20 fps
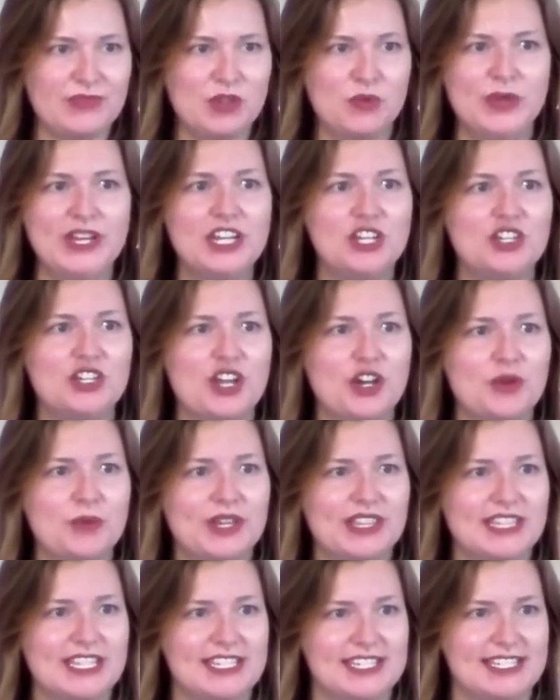We didn't know
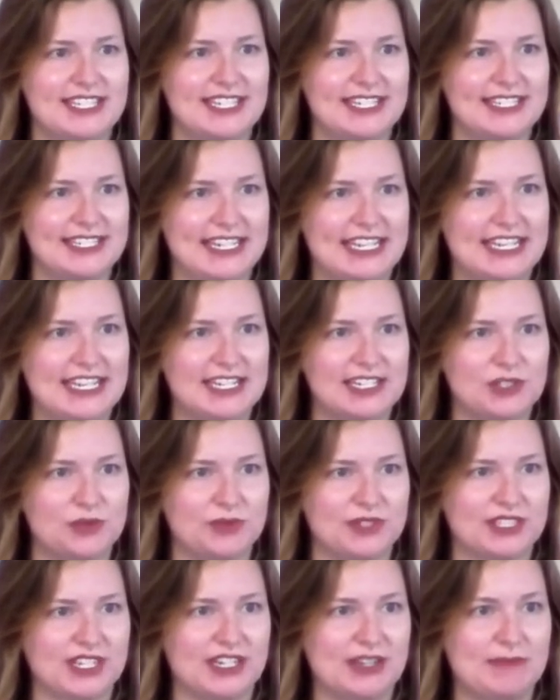what this disease
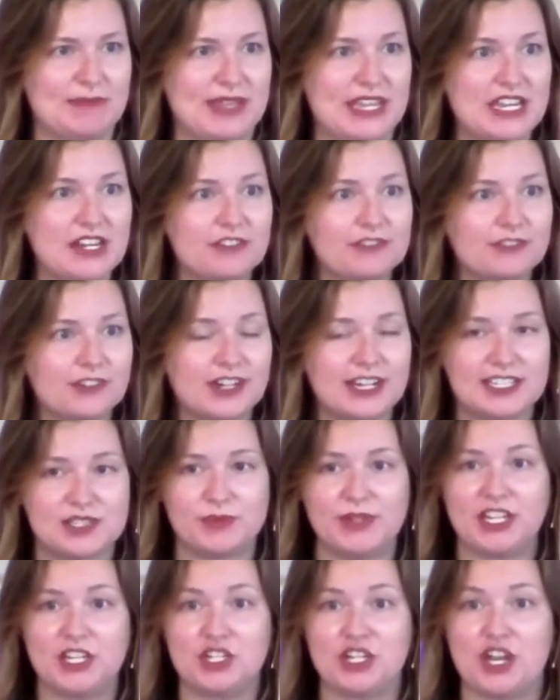was going to mean for us.
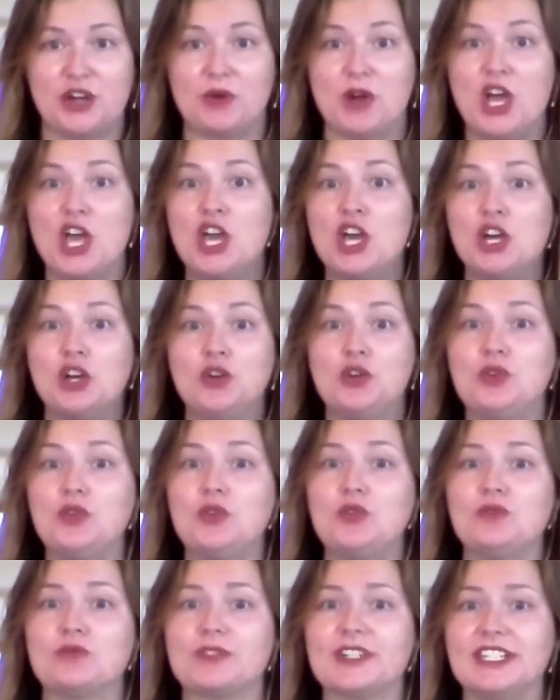We didn't know
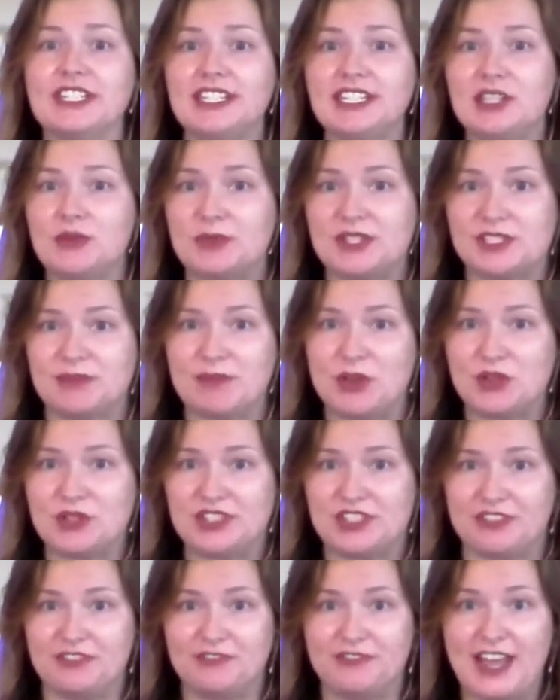who really was
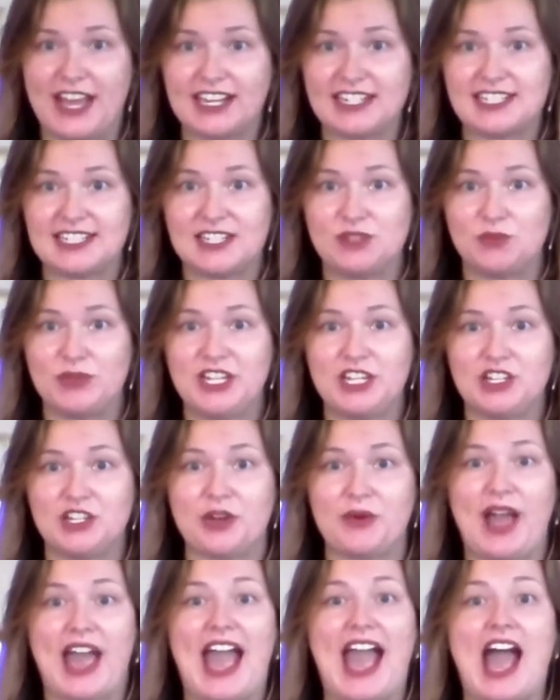most affected. We didn't
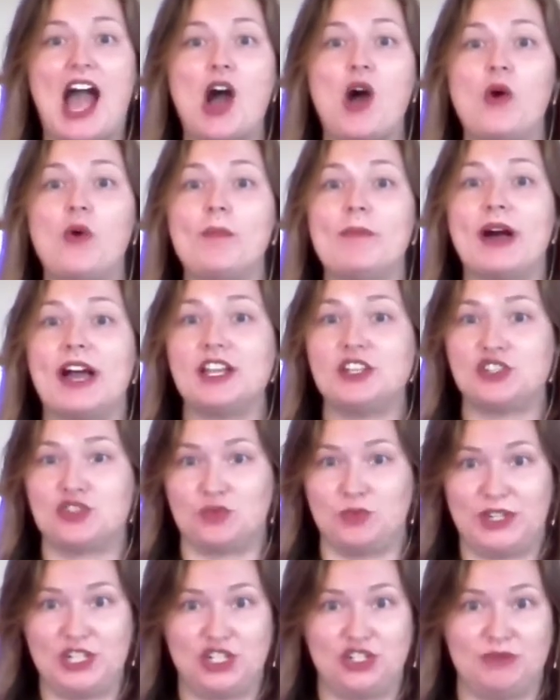know how much
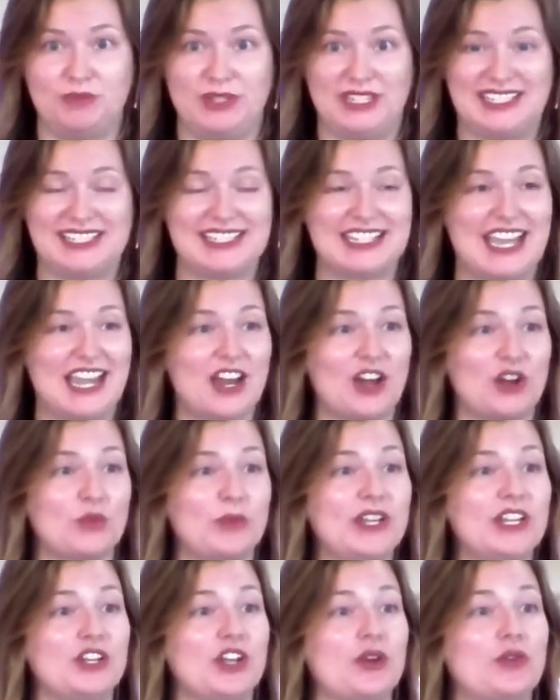we should be scared.
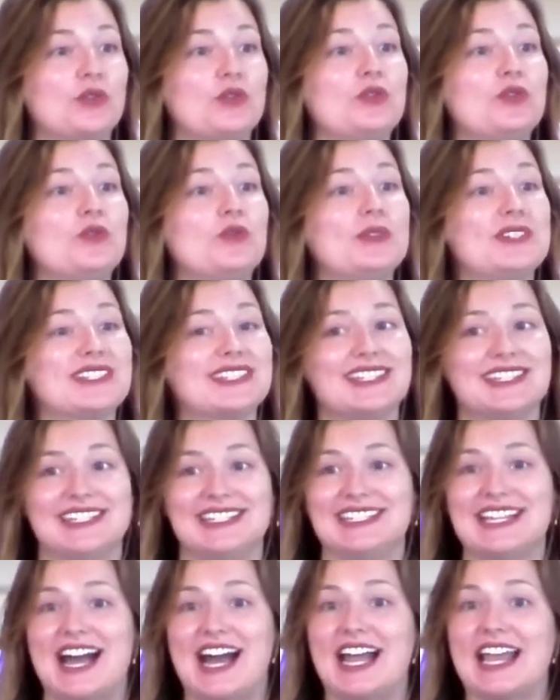We didn't know who was going to
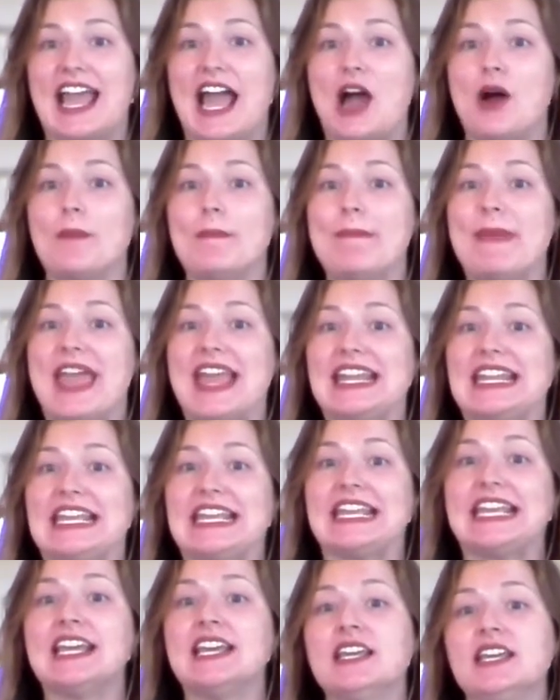die, how
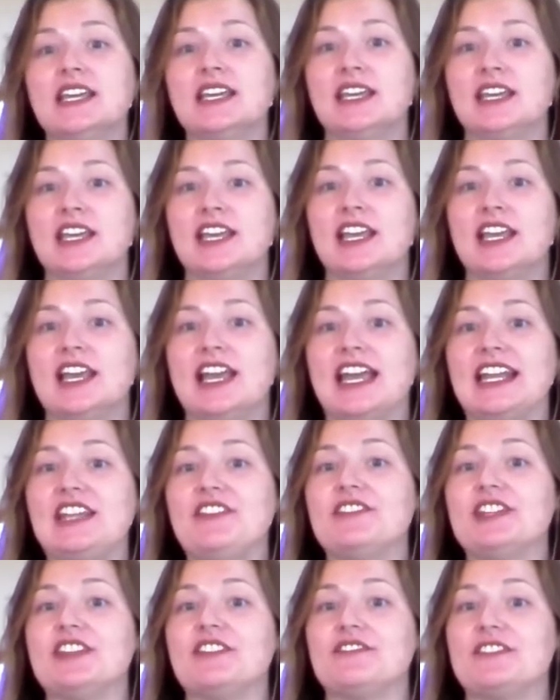many, and
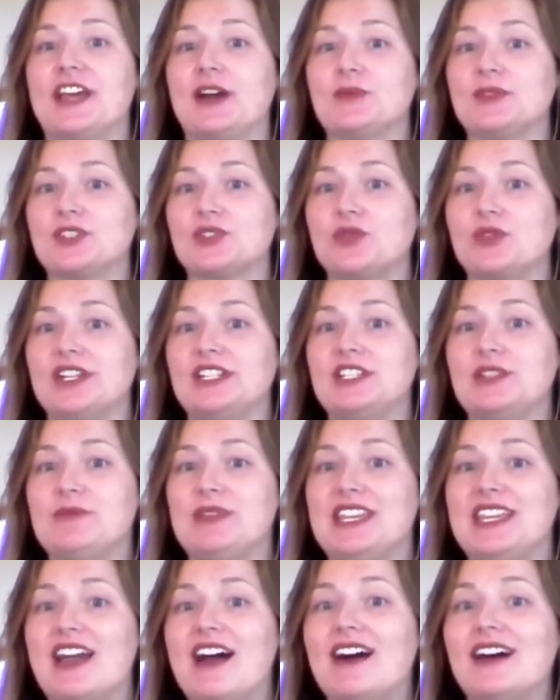even if that was going to
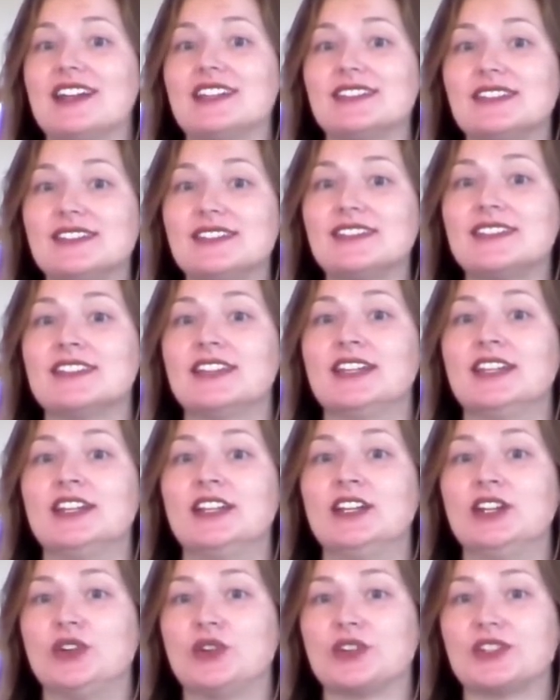be us
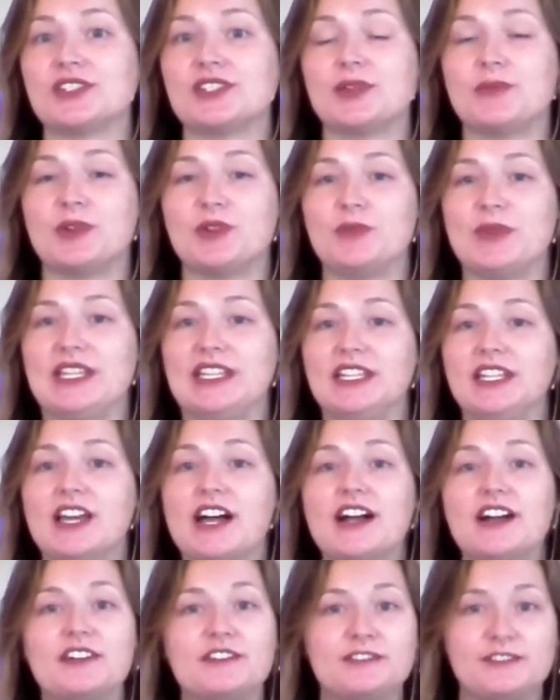or someone we
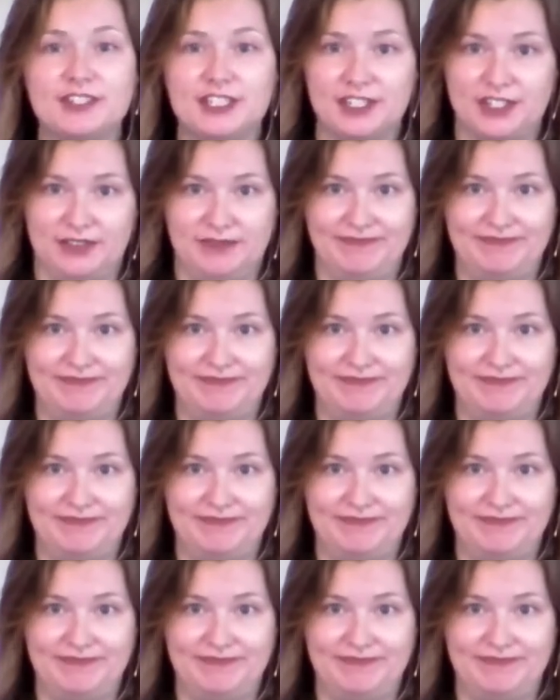loved